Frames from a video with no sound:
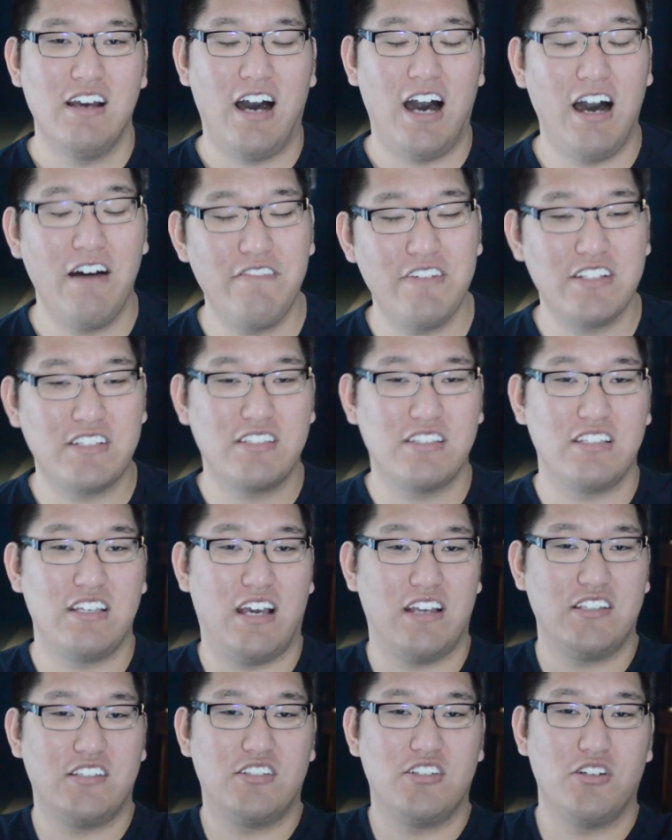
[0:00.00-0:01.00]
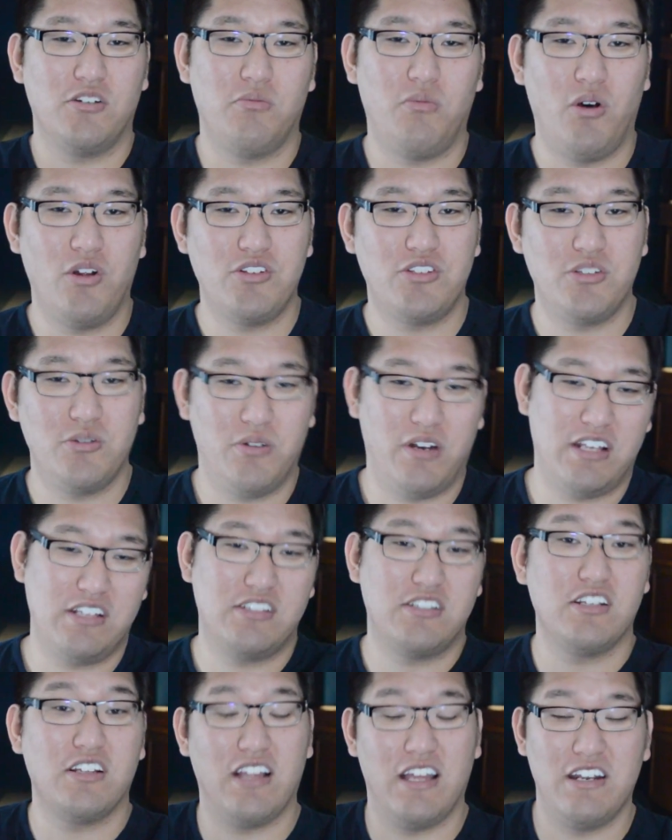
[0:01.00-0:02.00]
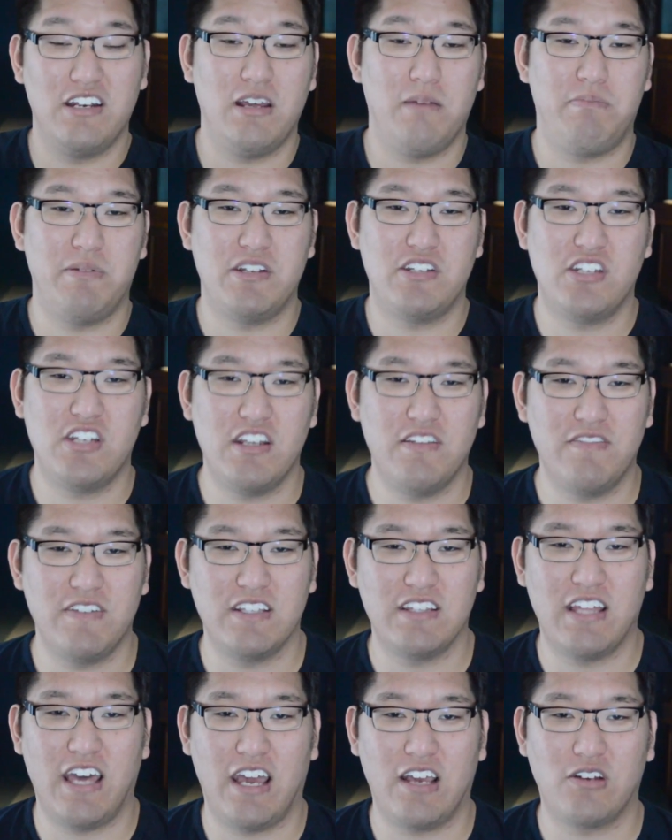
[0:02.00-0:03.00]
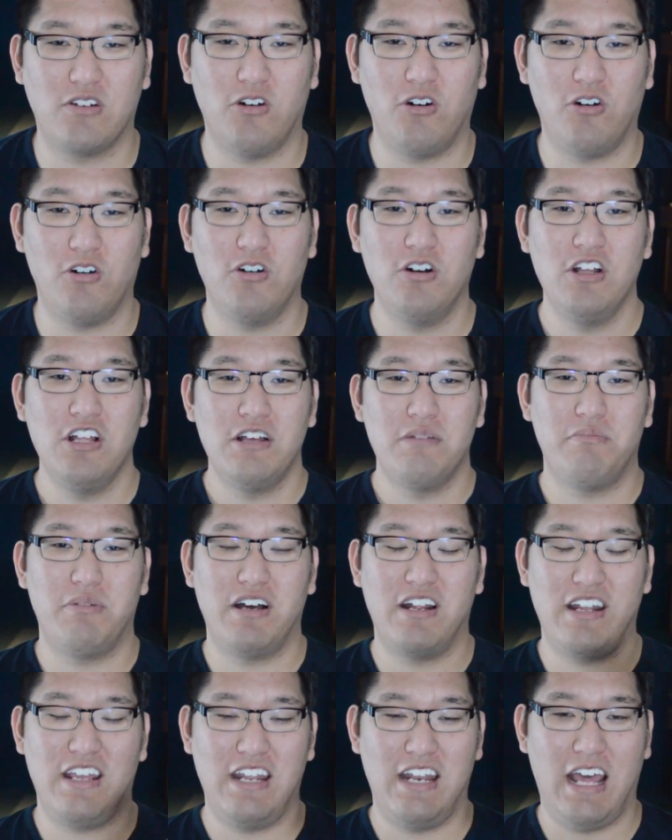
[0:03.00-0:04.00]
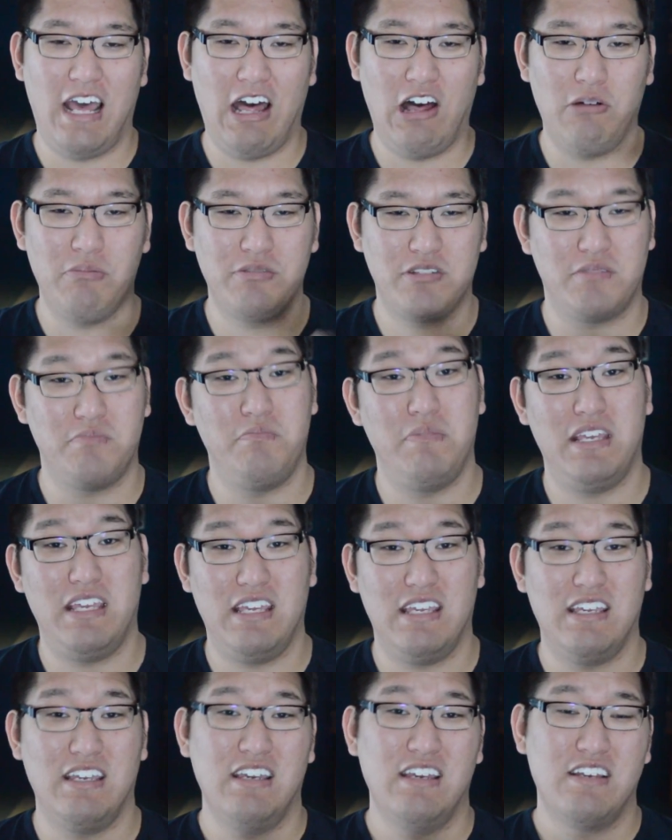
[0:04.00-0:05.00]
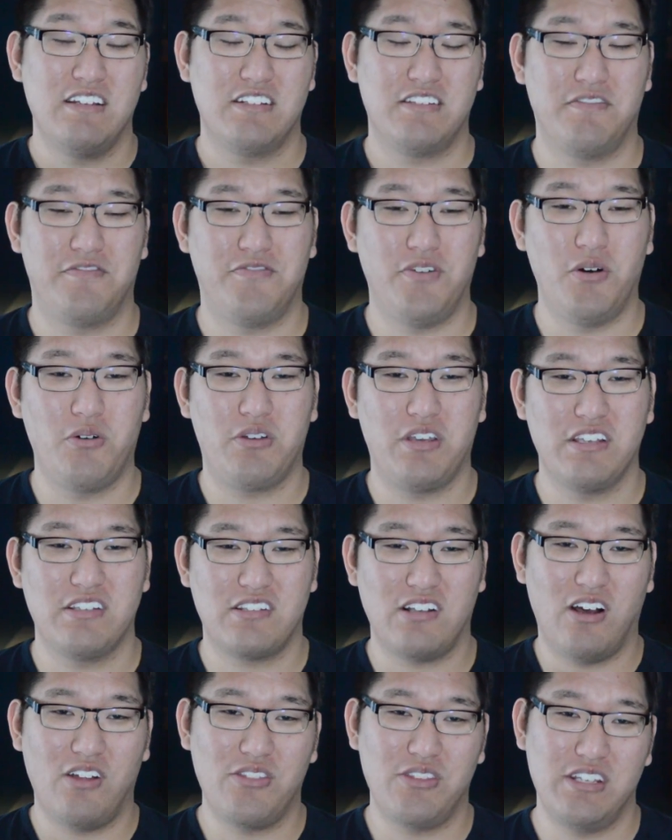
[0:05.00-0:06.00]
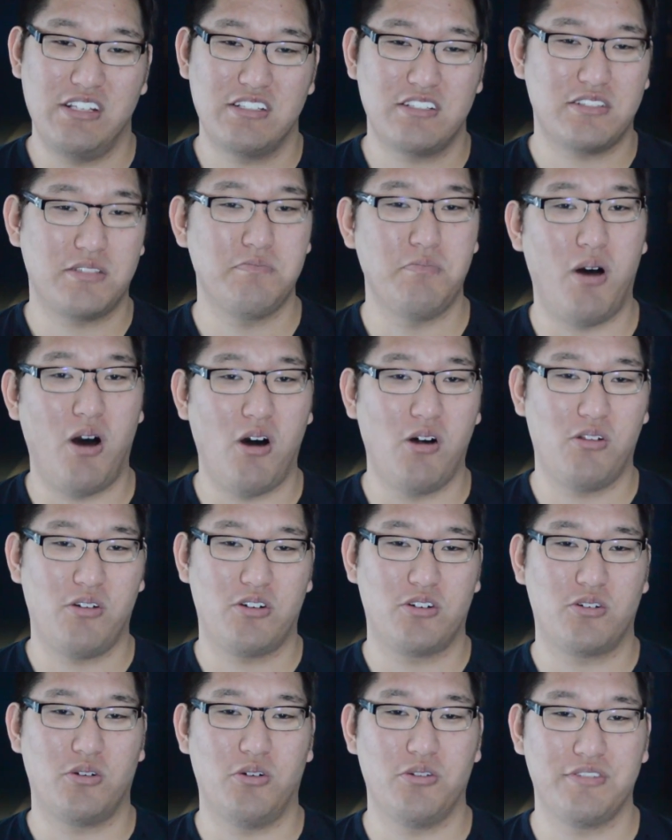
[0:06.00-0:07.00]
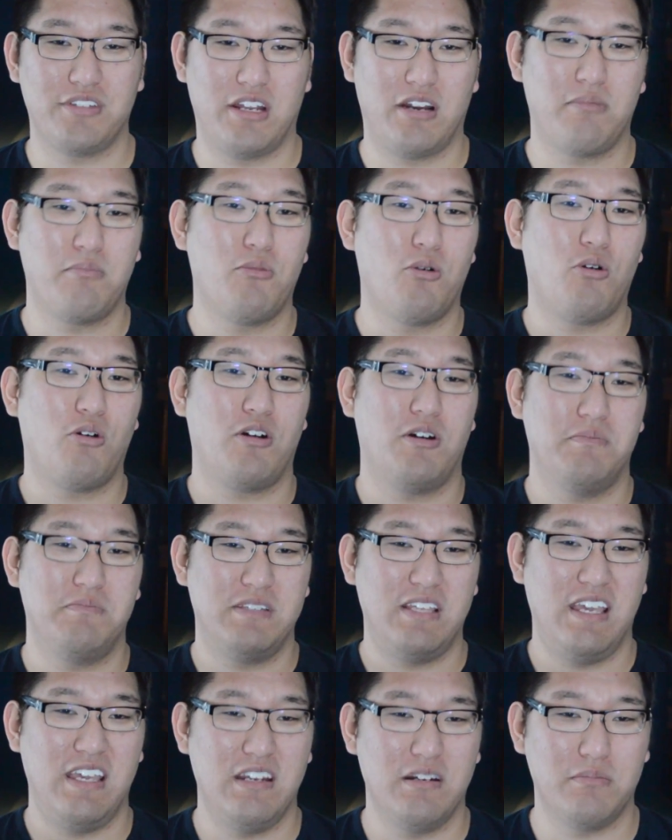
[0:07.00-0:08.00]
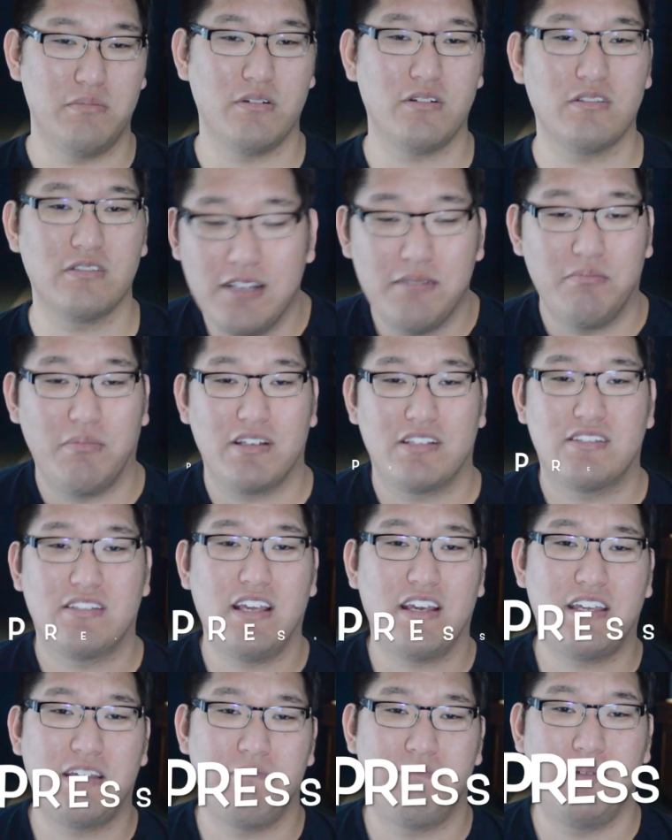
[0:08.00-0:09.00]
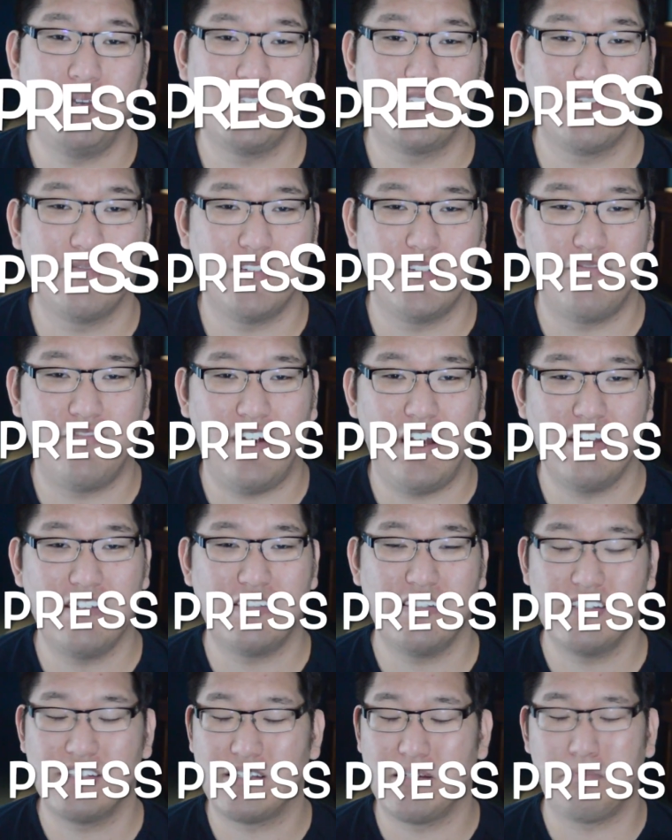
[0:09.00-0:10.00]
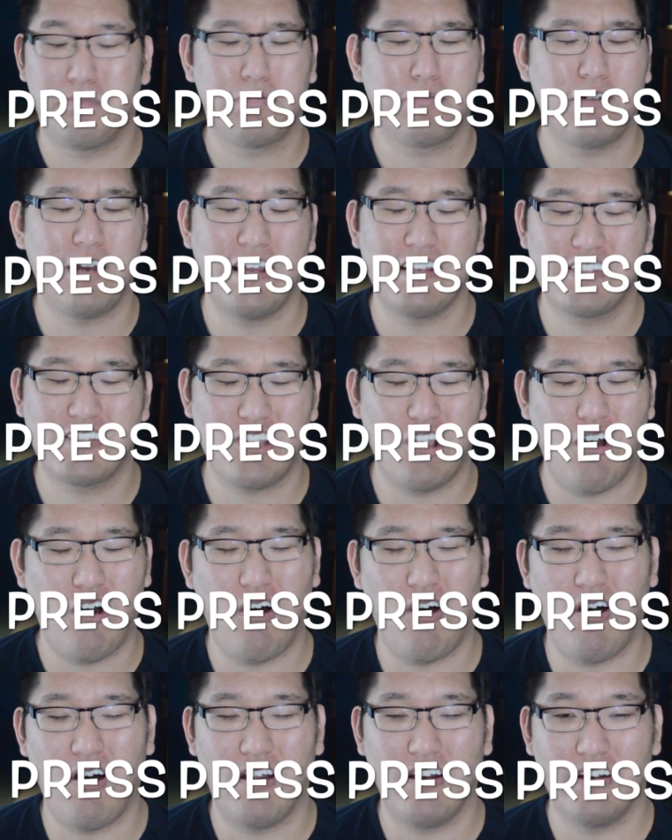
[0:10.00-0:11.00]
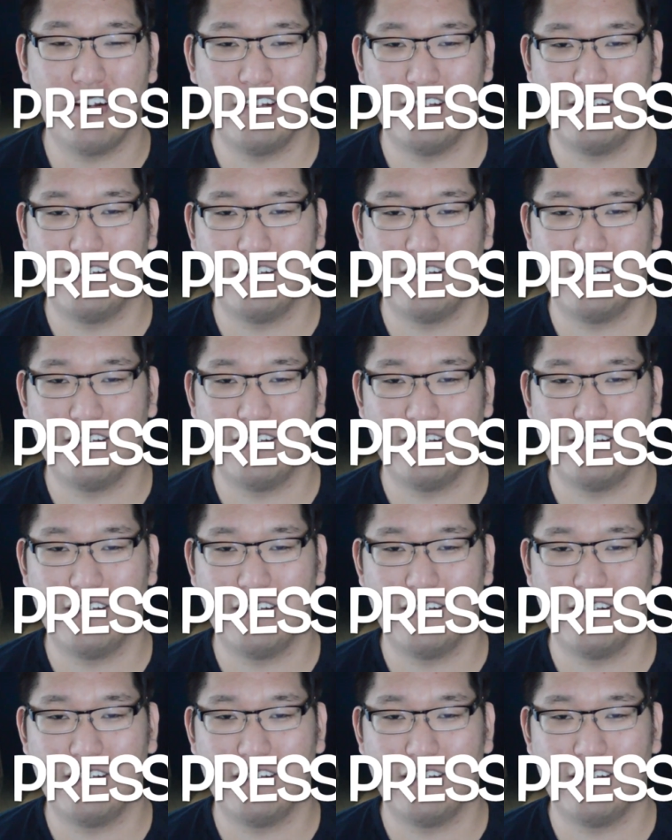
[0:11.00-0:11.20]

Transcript: Obviously, I still want to, and I still end up achieving that goal, but it helps me to focus on these smaller goals that are more obtainable. My second piece of advice is to press on.